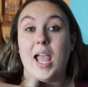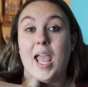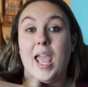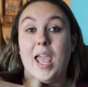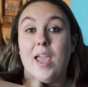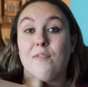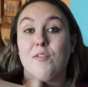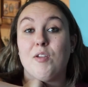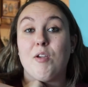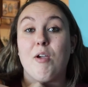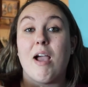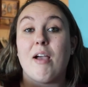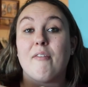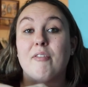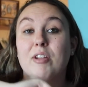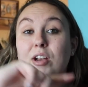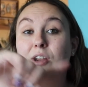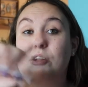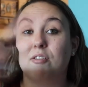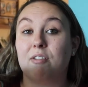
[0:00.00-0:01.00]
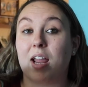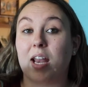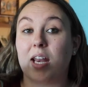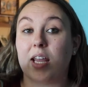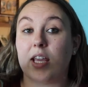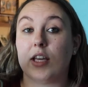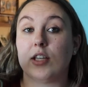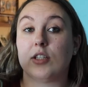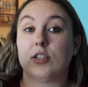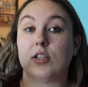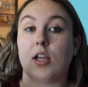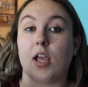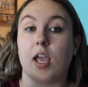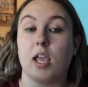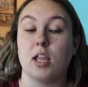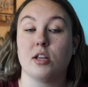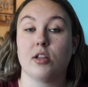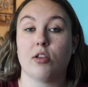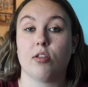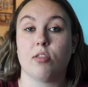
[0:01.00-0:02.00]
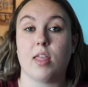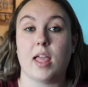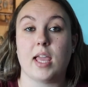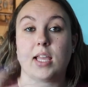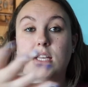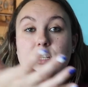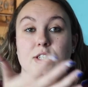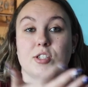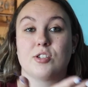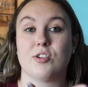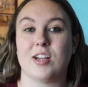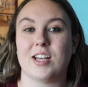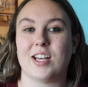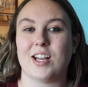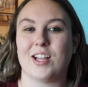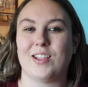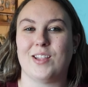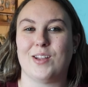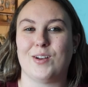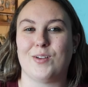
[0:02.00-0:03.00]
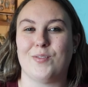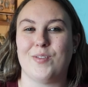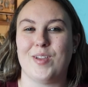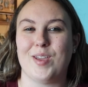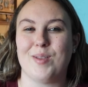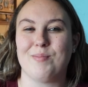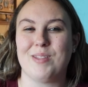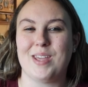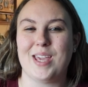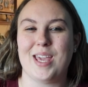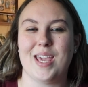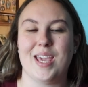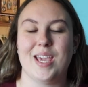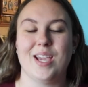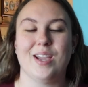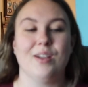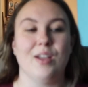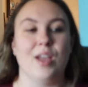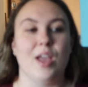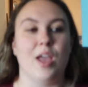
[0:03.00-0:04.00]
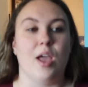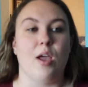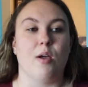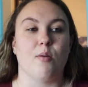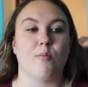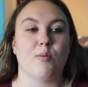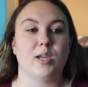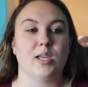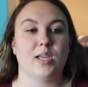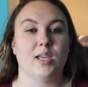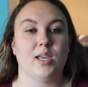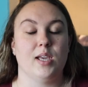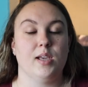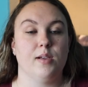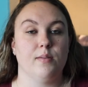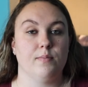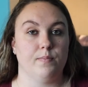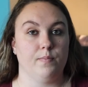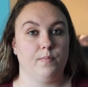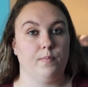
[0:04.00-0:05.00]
If you haven't already and you'd like to join our little family here, we